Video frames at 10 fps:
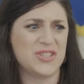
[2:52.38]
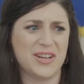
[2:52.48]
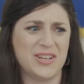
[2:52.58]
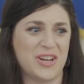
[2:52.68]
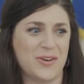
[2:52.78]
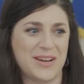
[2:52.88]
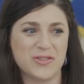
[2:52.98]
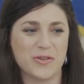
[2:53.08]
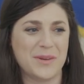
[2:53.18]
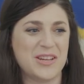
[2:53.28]
she's not gonna check her
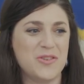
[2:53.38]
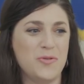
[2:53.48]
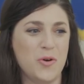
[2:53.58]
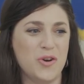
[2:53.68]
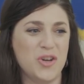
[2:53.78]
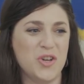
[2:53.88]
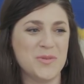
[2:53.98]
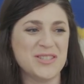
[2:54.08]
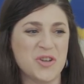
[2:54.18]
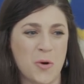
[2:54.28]
Instagram. Like, you
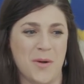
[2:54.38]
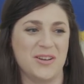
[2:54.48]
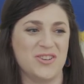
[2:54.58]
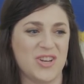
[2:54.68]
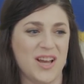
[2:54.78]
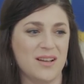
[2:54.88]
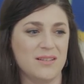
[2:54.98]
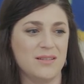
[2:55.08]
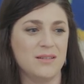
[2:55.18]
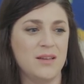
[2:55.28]
almost know I'm gonna check.
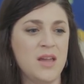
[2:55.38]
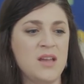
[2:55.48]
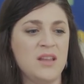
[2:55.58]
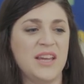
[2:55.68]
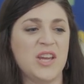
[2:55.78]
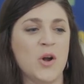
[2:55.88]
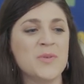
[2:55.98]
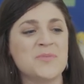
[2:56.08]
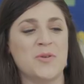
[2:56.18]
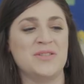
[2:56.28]
Like, you
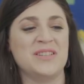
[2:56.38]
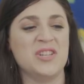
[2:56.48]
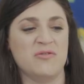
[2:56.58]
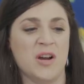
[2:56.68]
almost post it and you